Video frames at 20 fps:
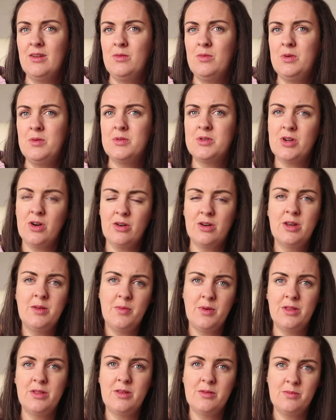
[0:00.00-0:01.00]
were talking
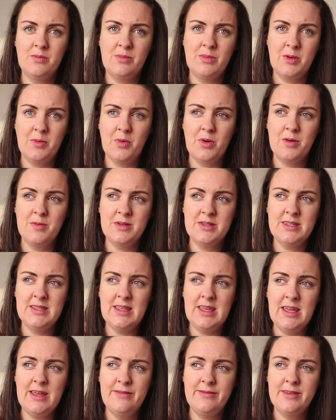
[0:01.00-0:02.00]
about the appointment in
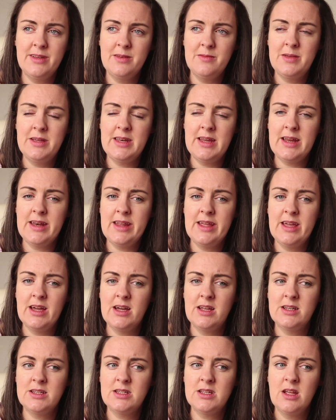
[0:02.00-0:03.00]
the evening, me and Eddie,
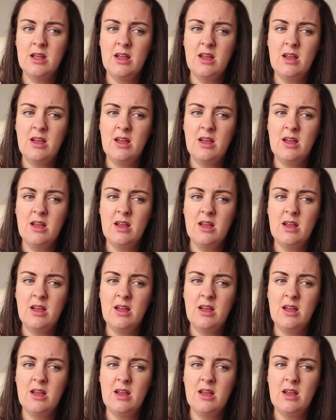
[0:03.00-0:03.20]
and